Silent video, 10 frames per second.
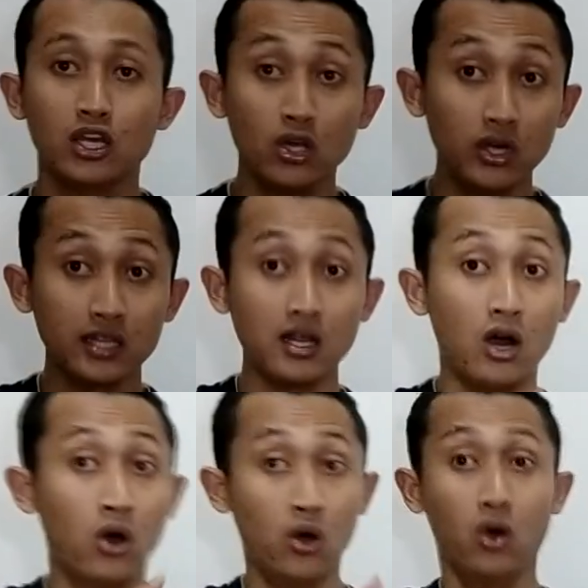You need a
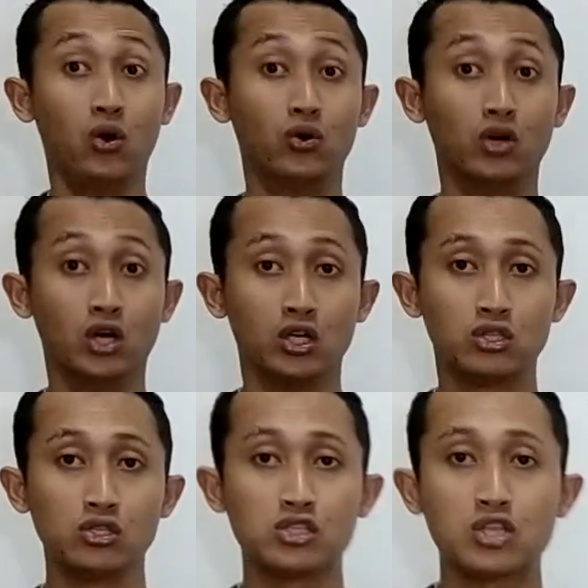hoe
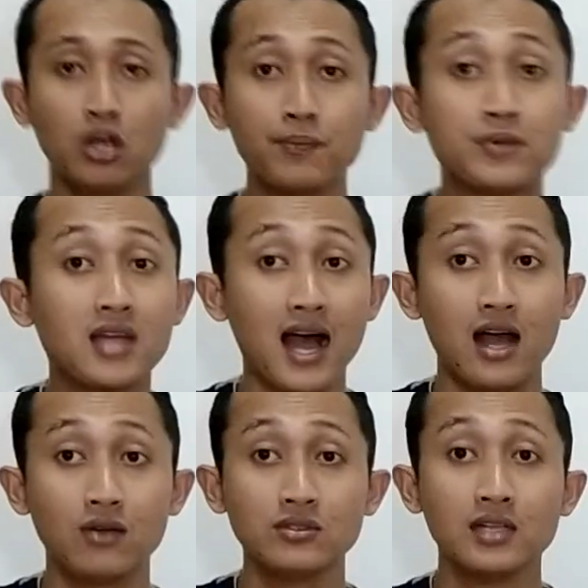to chop
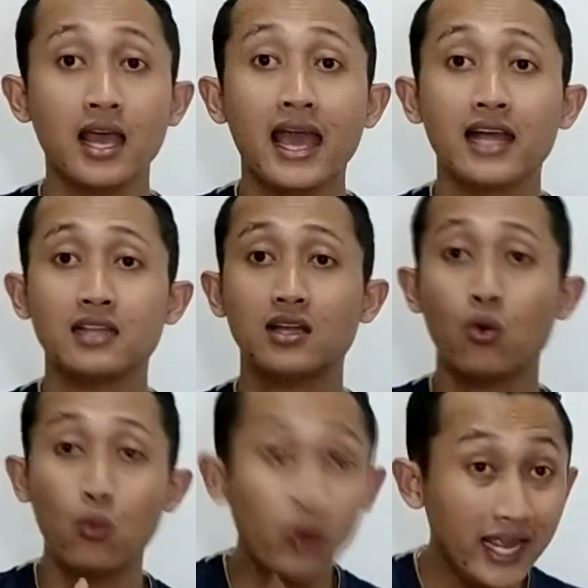down
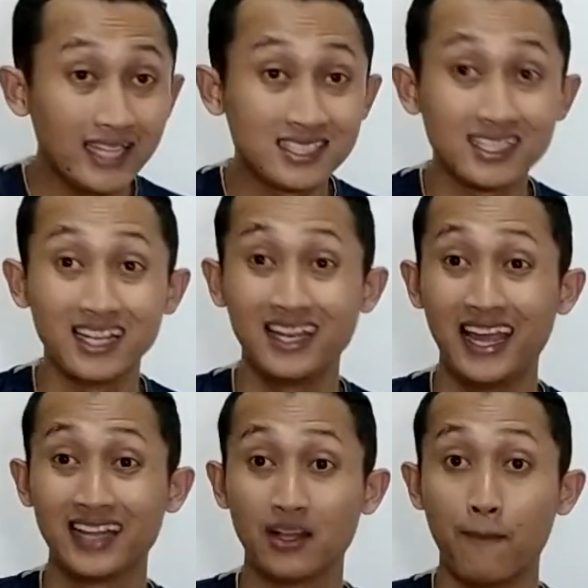the weeds
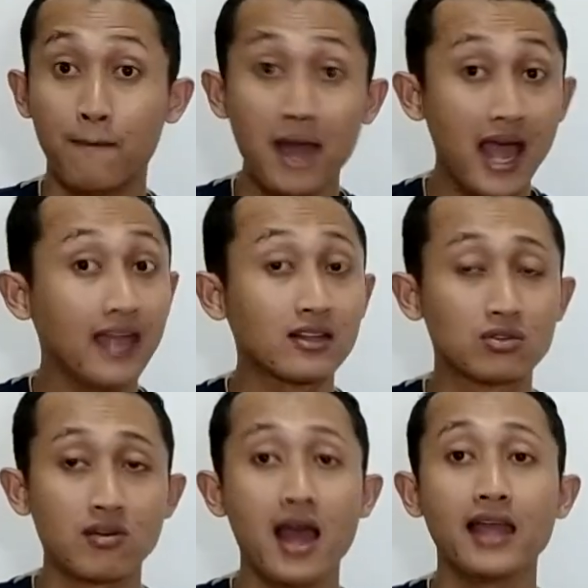that might
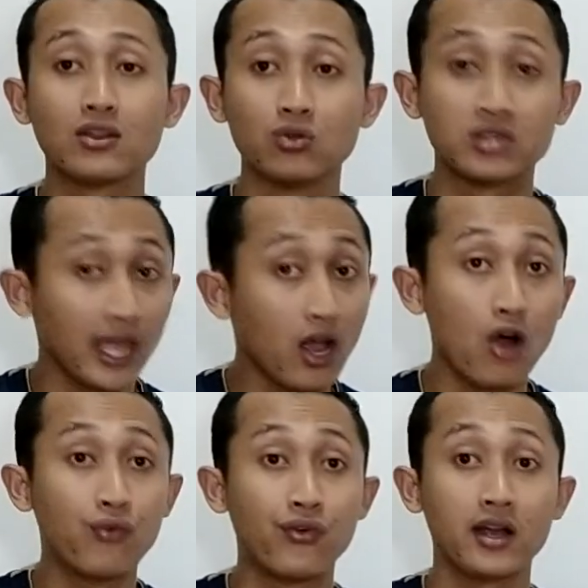try to take
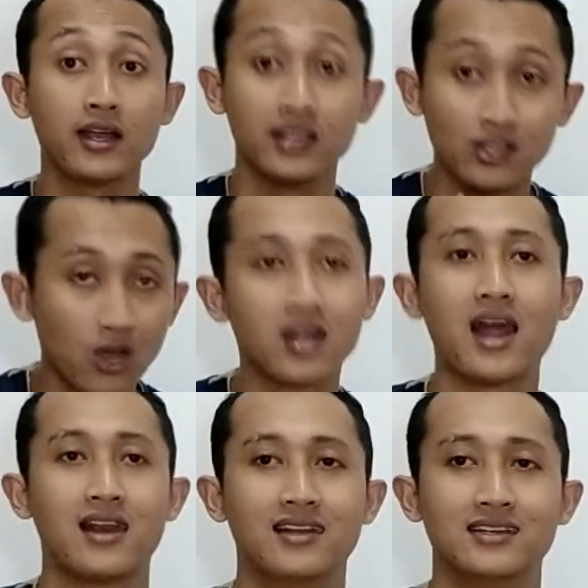over your
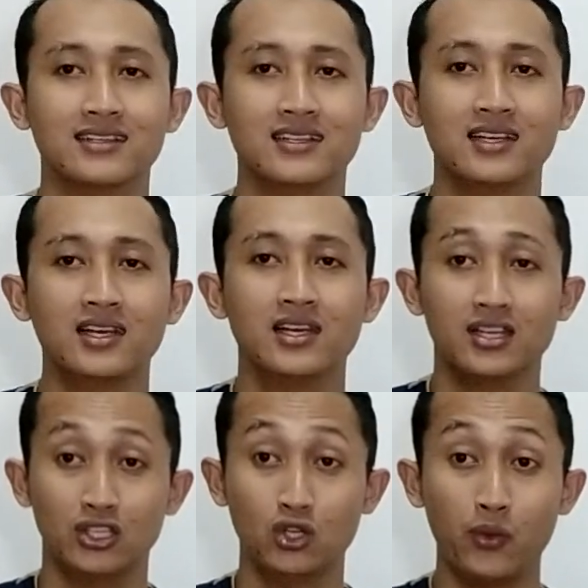garden.
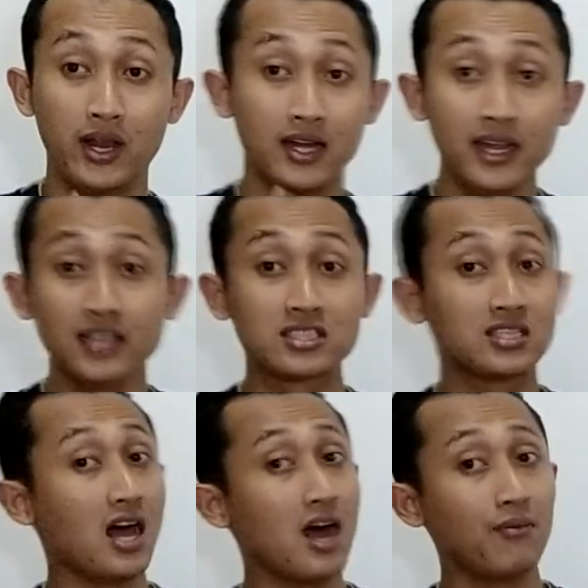You will need
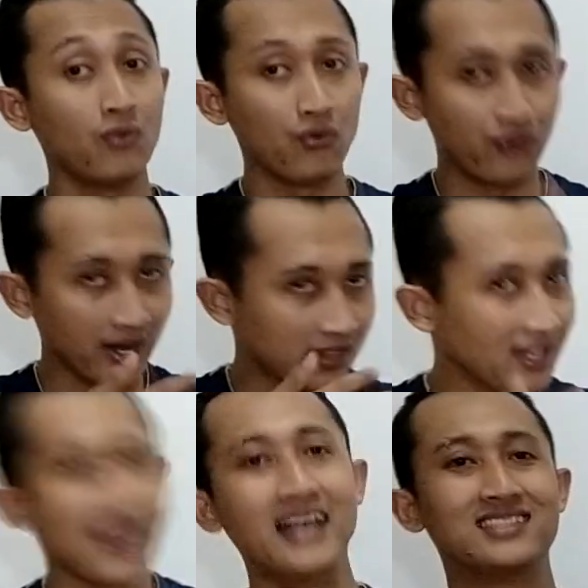some
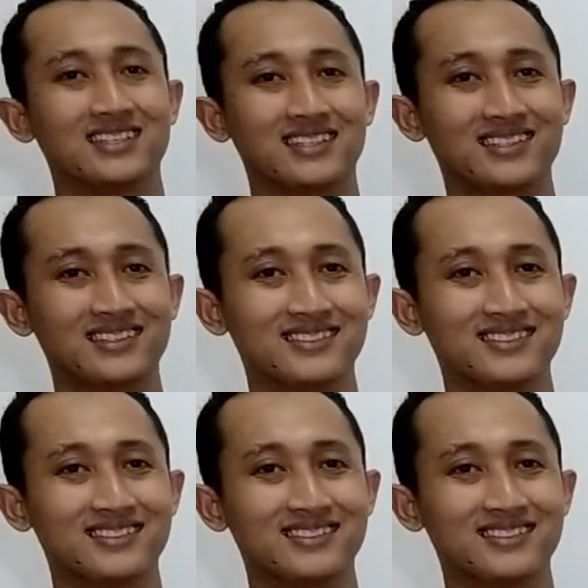fertilizer.